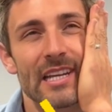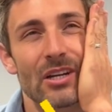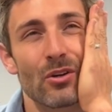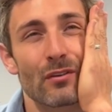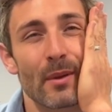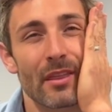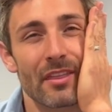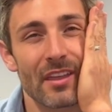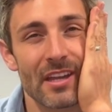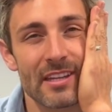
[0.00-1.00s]
Hold for about
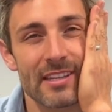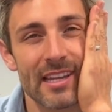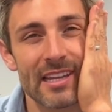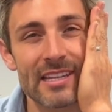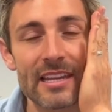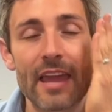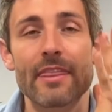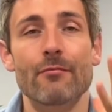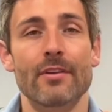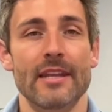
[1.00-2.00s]
30 seconds and
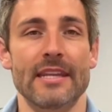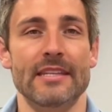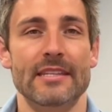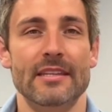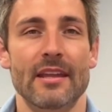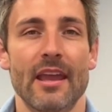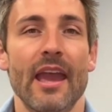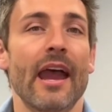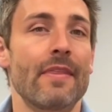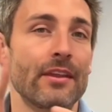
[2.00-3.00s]
then release.
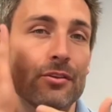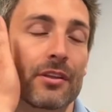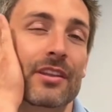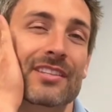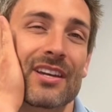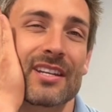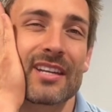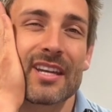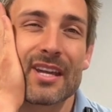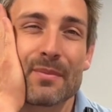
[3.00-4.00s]
And then do the other side,
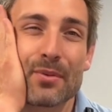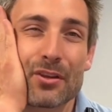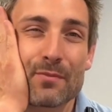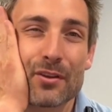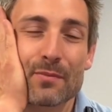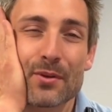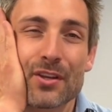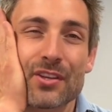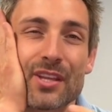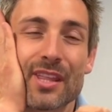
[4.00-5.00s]
push, push,
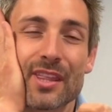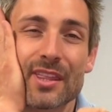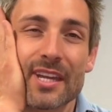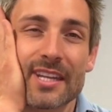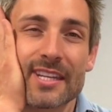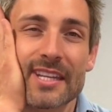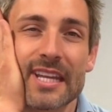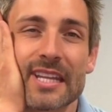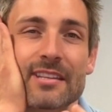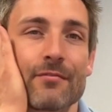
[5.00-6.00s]
push. 30
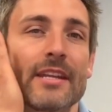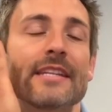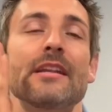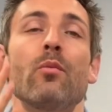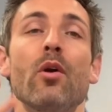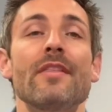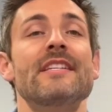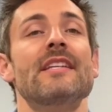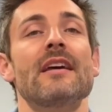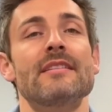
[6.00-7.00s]
seconds and release. Now what this
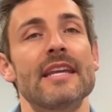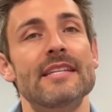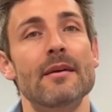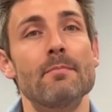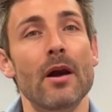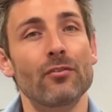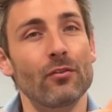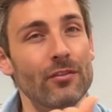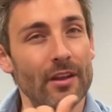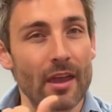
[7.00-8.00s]
does is the
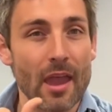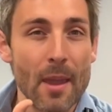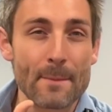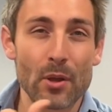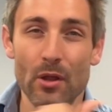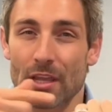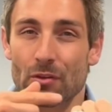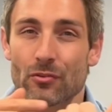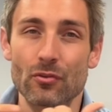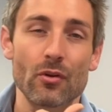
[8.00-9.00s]
muscles that are pulling
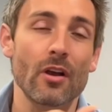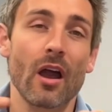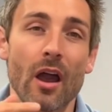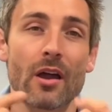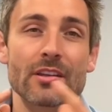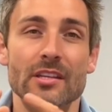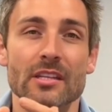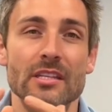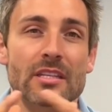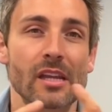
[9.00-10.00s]
your jaw hard to
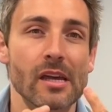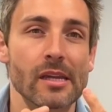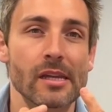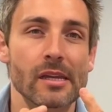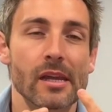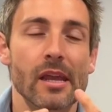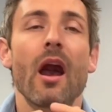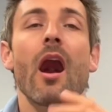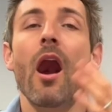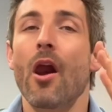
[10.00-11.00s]
the side
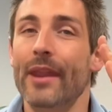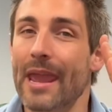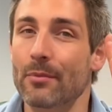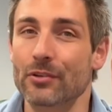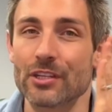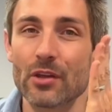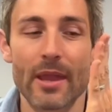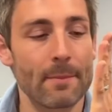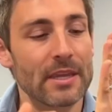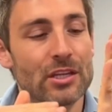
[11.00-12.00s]
aren't able to do
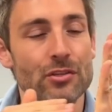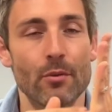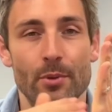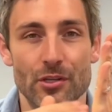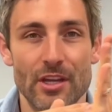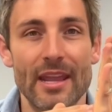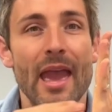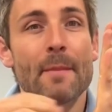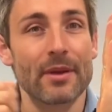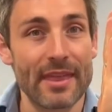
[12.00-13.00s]
it because you're
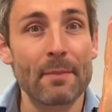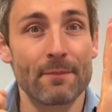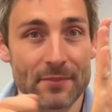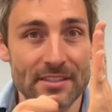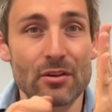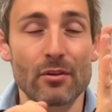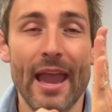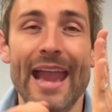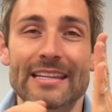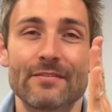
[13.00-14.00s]
pushing, but they're still
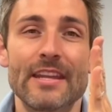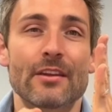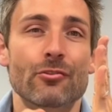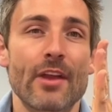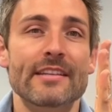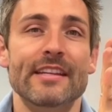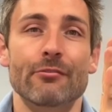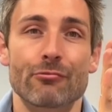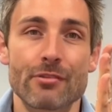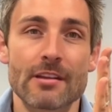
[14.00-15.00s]
actively contracting
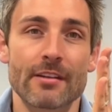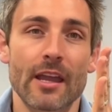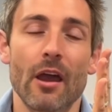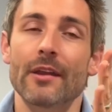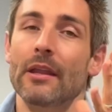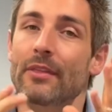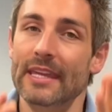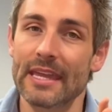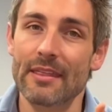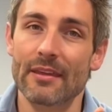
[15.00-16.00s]
really, really hard. Now the
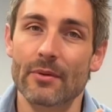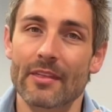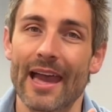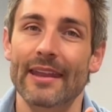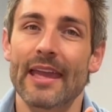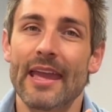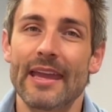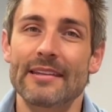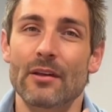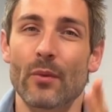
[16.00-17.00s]
key thing with that
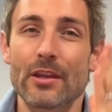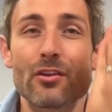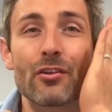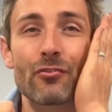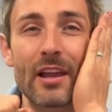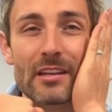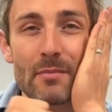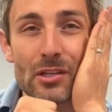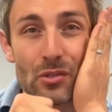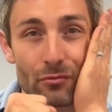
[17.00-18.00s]
is that when you contract a
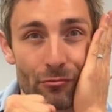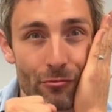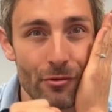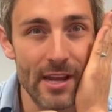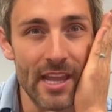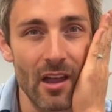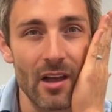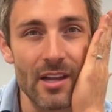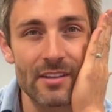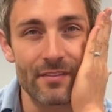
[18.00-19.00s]
muscle really
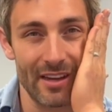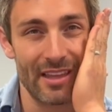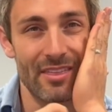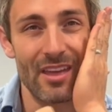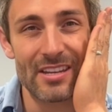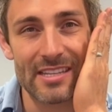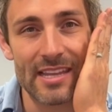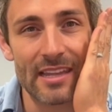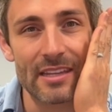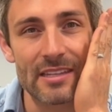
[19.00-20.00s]
hard for like 30
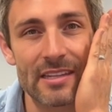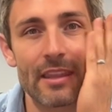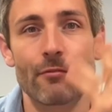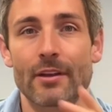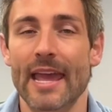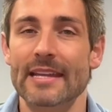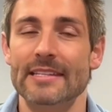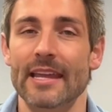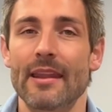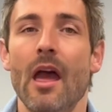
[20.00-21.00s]
seconds and then relax
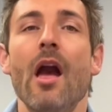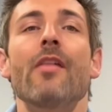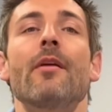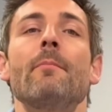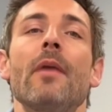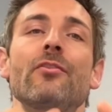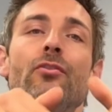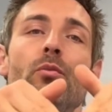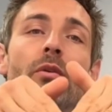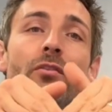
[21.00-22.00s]
it, the
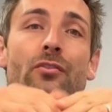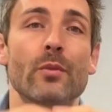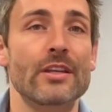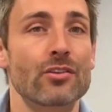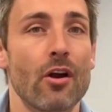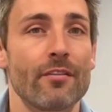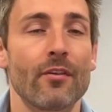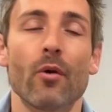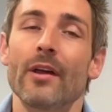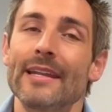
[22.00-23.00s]
muscle will switch off
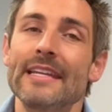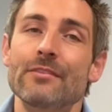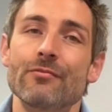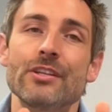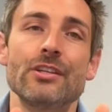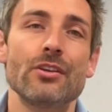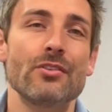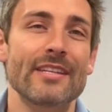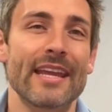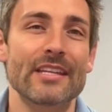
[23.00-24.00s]
or at least
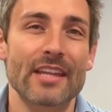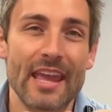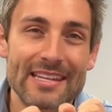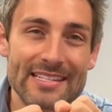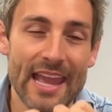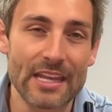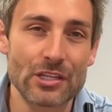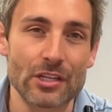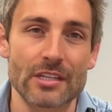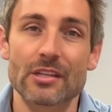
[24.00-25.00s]
reduce its
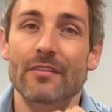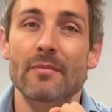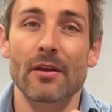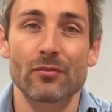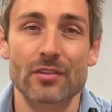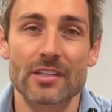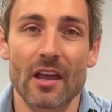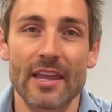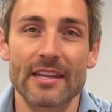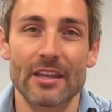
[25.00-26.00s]
tension. So if the muscle's
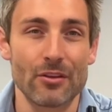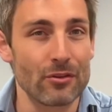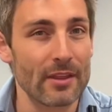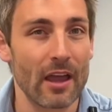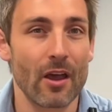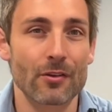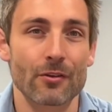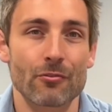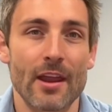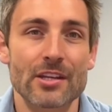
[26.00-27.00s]
tight and you do that hard
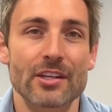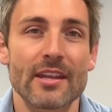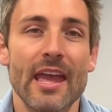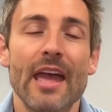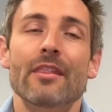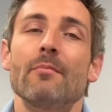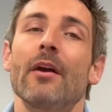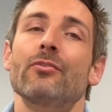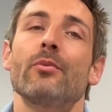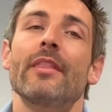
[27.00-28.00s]
contraction, the
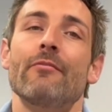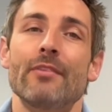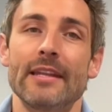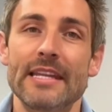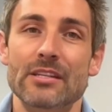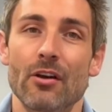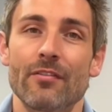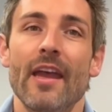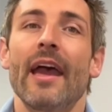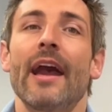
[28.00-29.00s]
muscle will then release off
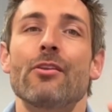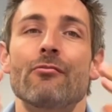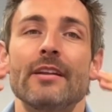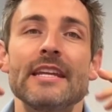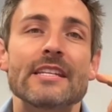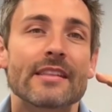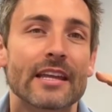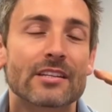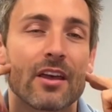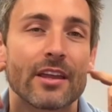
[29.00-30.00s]
and you're releasing
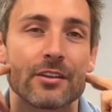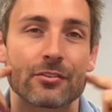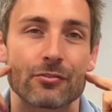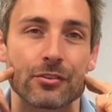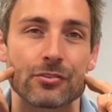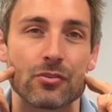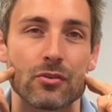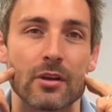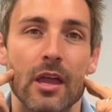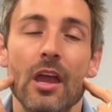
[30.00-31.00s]
that tightness through the
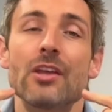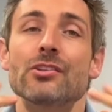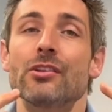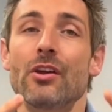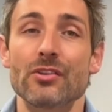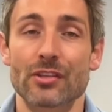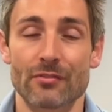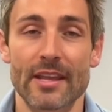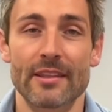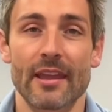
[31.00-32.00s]
jaw. So those
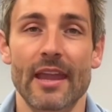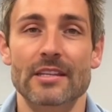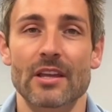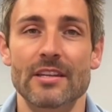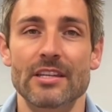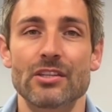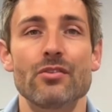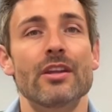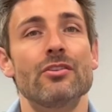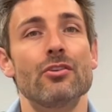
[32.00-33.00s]
three exercises you
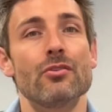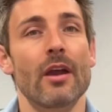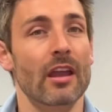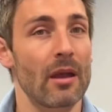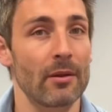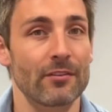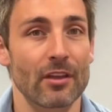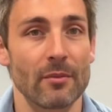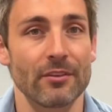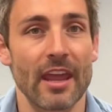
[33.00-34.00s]
can do a couple of
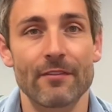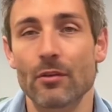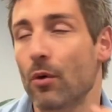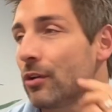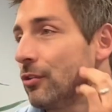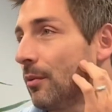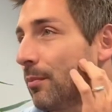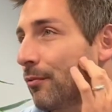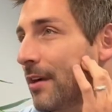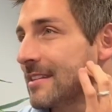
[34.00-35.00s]
times a day if you want. You're
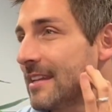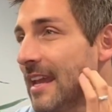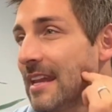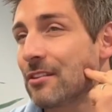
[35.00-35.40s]
pressing in